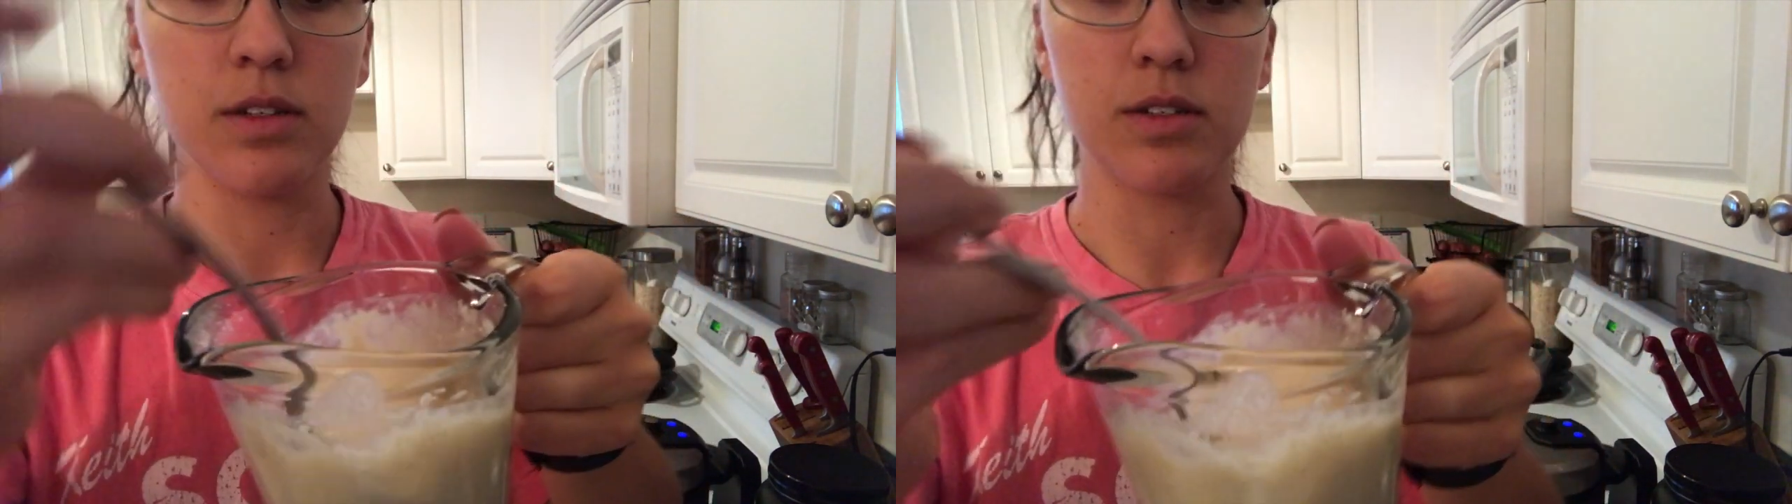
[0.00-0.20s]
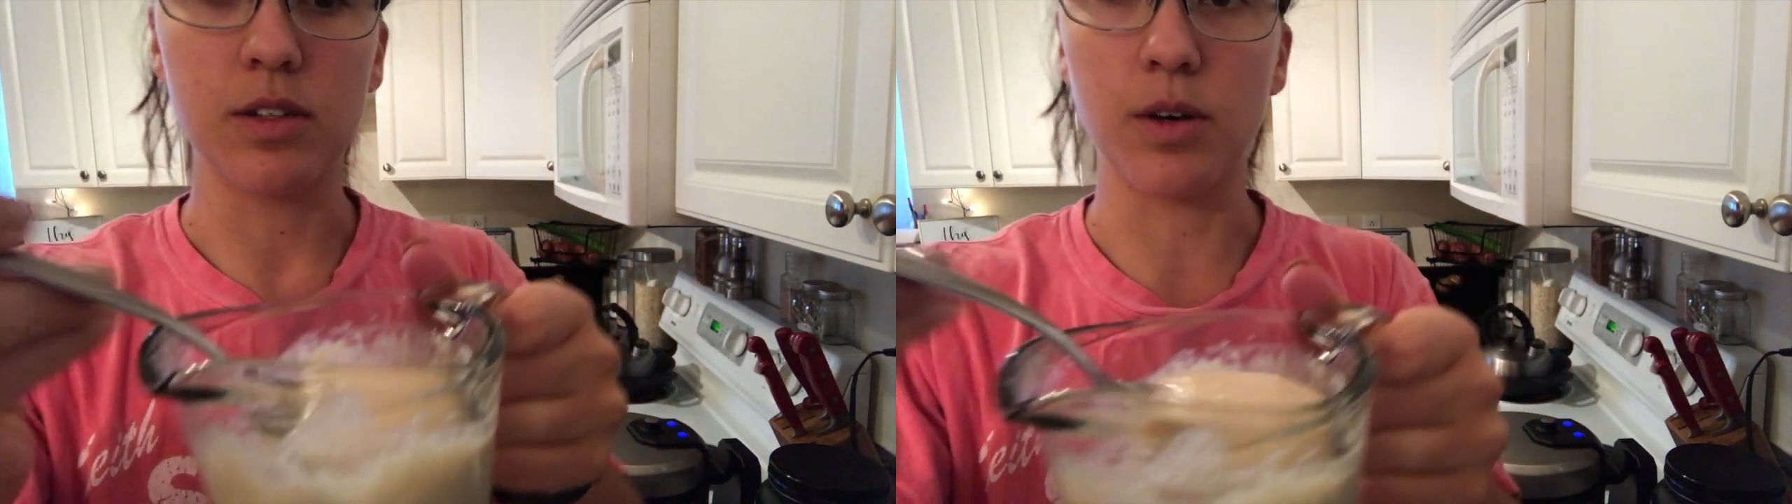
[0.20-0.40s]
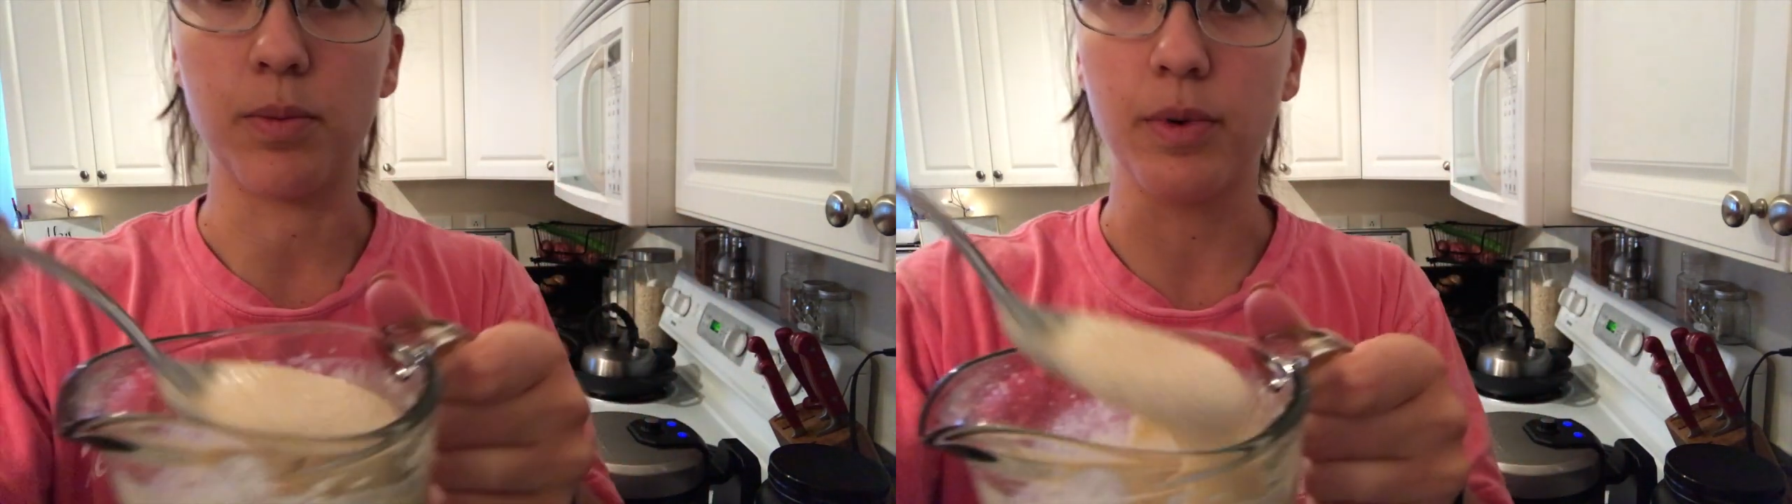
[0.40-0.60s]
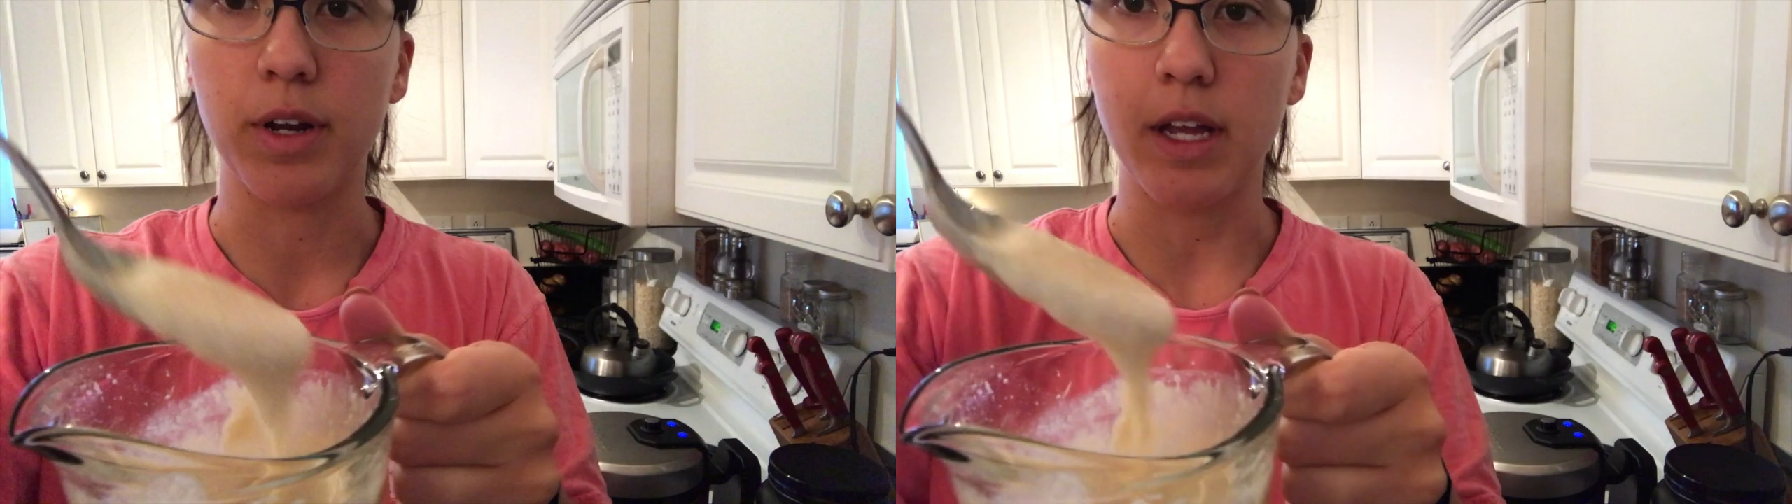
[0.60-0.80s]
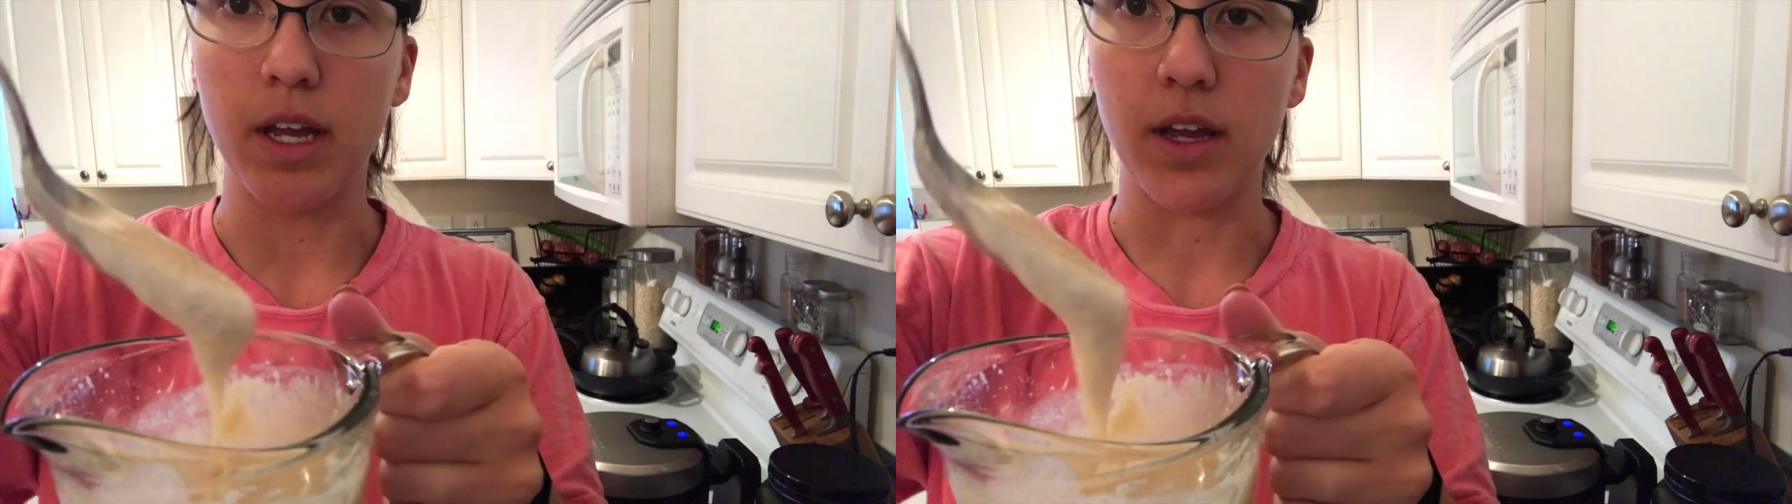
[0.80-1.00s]
So
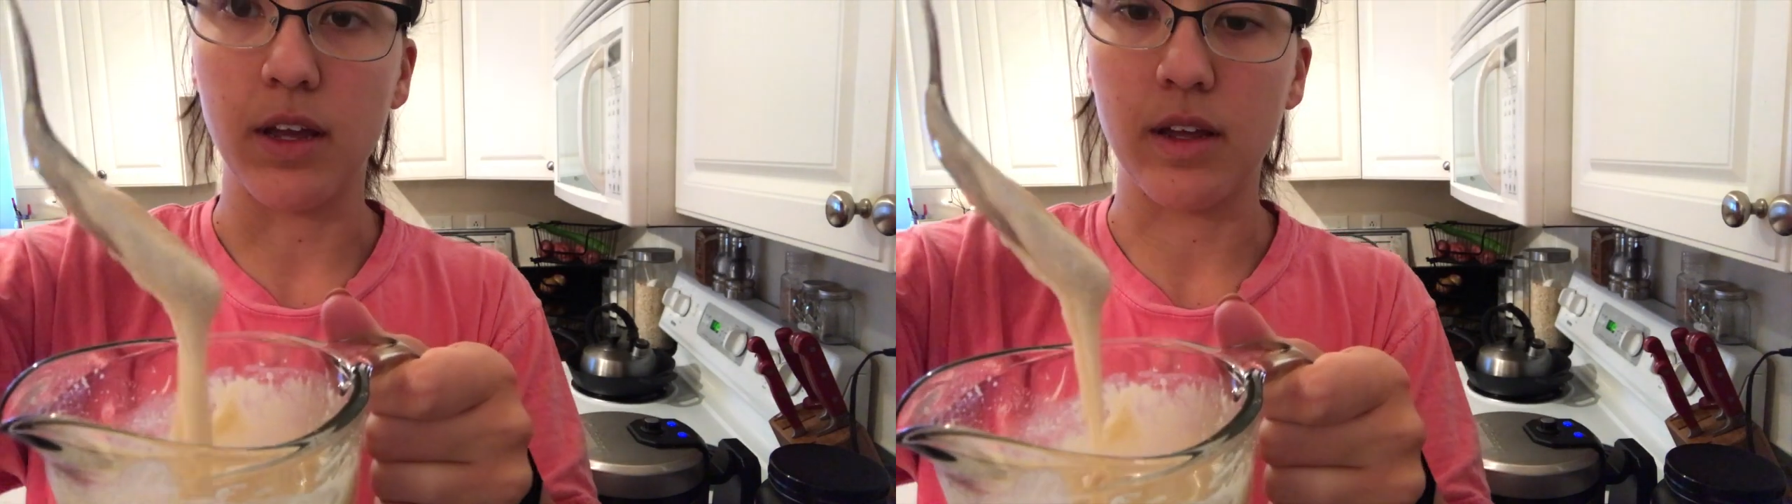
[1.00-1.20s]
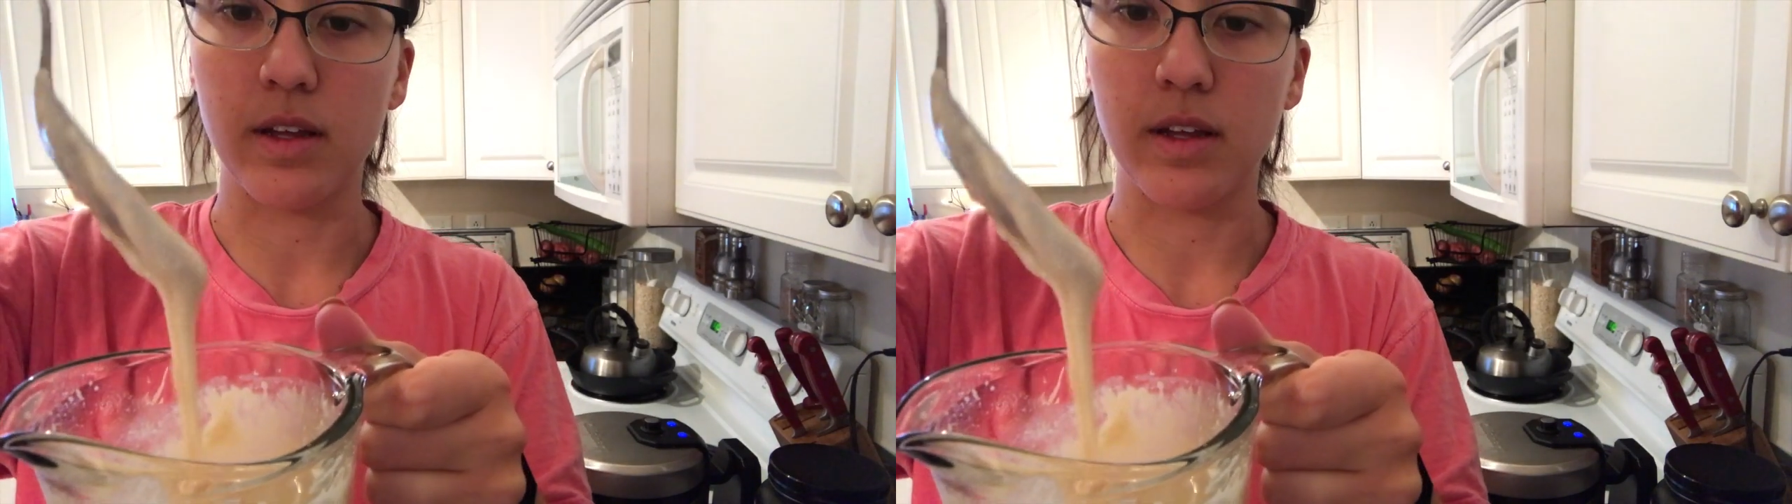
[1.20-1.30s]
pretty